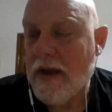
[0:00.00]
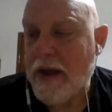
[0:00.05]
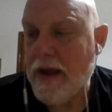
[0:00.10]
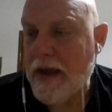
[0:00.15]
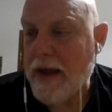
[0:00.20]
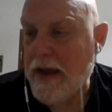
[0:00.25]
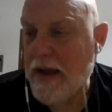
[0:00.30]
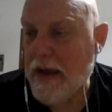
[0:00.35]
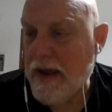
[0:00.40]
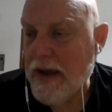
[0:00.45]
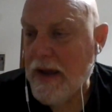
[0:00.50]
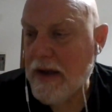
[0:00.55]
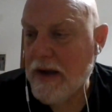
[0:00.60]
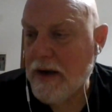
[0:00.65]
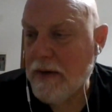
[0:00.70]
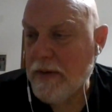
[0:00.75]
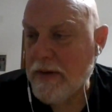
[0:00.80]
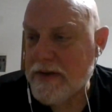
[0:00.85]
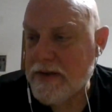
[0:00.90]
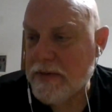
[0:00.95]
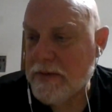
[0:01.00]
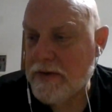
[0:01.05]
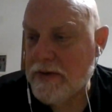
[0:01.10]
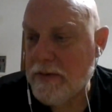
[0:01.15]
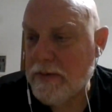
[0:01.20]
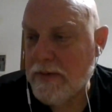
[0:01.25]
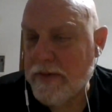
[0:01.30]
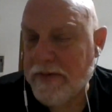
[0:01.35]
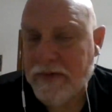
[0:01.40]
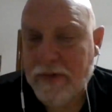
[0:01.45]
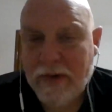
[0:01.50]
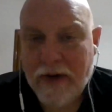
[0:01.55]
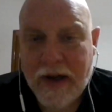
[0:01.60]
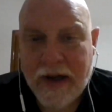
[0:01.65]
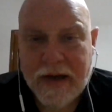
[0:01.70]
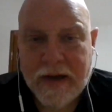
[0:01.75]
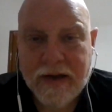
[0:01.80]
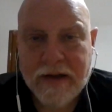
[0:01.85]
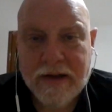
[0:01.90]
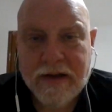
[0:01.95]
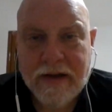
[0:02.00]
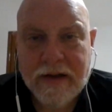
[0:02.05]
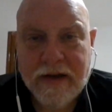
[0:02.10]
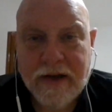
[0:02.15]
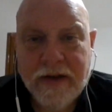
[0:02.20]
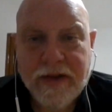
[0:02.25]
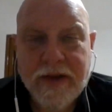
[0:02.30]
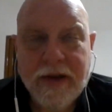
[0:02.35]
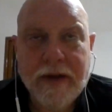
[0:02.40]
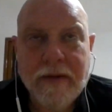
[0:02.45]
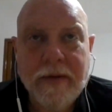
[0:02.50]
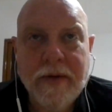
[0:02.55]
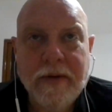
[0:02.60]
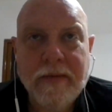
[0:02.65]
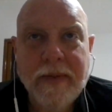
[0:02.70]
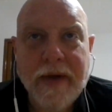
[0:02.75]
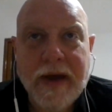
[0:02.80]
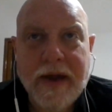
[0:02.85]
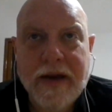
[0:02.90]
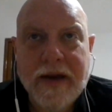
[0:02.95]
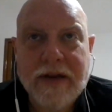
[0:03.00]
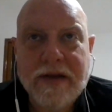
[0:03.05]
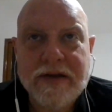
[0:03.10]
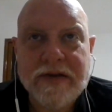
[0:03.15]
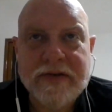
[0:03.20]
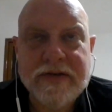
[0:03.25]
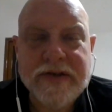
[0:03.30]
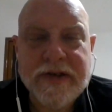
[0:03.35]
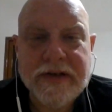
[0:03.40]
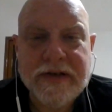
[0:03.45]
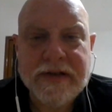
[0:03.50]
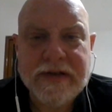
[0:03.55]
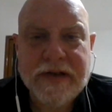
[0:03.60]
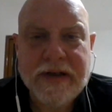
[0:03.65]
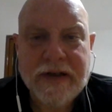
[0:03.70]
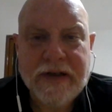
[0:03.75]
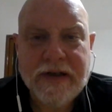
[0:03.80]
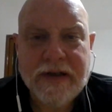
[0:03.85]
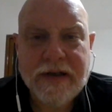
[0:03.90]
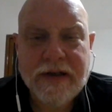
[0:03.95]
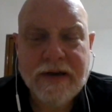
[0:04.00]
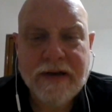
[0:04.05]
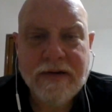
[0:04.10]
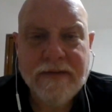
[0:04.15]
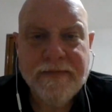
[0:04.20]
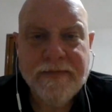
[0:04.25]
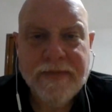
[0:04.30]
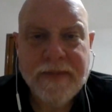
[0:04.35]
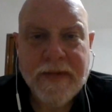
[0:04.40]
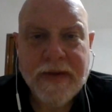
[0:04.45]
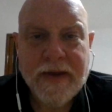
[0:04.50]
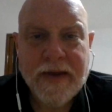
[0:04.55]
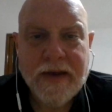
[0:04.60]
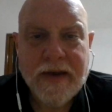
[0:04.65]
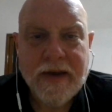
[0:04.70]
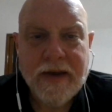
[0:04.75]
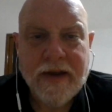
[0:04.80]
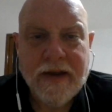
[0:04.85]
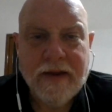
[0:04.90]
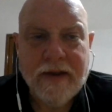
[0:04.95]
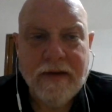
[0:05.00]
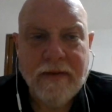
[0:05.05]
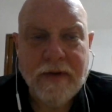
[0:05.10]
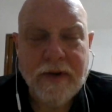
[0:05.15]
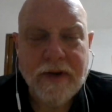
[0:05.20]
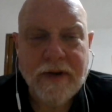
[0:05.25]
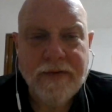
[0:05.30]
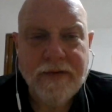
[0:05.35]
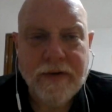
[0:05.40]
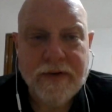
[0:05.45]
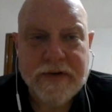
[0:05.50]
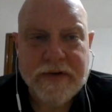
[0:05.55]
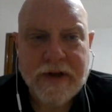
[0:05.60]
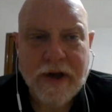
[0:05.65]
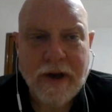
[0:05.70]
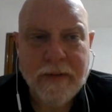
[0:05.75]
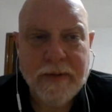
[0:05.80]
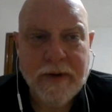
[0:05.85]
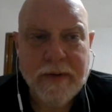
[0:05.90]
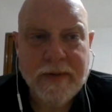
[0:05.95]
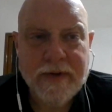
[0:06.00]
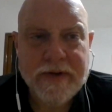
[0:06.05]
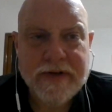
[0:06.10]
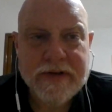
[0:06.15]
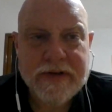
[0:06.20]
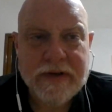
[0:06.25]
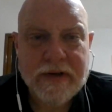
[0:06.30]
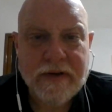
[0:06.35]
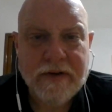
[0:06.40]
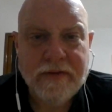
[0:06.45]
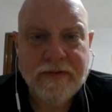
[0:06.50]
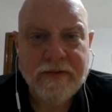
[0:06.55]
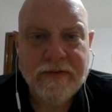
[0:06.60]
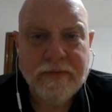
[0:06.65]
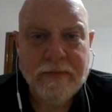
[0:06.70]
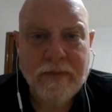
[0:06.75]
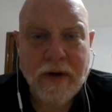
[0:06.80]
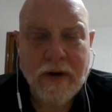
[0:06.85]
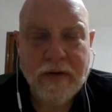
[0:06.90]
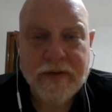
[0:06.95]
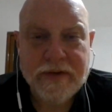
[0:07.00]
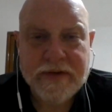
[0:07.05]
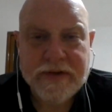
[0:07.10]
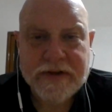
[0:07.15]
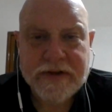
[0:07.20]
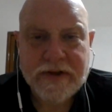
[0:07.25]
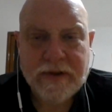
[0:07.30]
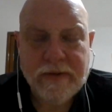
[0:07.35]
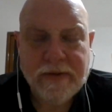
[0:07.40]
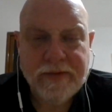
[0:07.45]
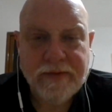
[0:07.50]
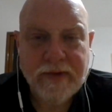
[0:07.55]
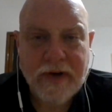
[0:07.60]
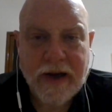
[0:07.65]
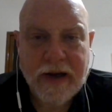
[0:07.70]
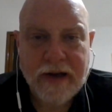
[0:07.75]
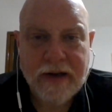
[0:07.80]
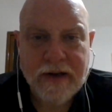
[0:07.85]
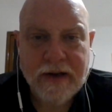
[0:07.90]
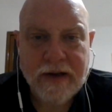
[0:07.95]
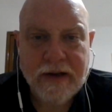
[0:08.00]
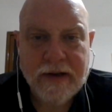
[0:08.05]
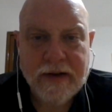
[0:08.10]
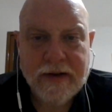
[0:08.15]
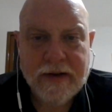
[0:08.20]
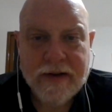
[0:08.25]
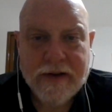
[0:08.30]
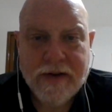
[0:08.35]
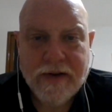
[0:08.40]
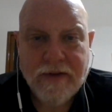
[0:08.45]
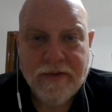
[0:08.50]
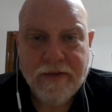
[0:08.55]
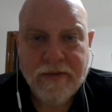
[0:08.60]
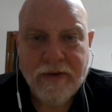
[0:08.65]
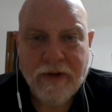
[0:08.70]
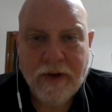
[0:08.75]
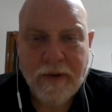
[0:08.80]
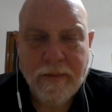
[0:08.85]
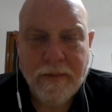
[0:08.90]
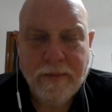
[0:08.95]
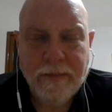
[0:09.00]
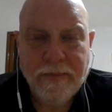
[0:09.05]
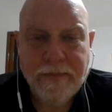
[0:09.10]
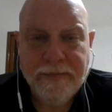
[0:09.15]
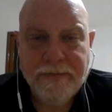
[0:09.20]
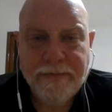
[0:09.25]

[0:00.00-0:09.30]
And I read some Tomb of Dracula. I think I'm on about issue 16 there. I read the first omnibus of Marvel's Tomb of Dracula from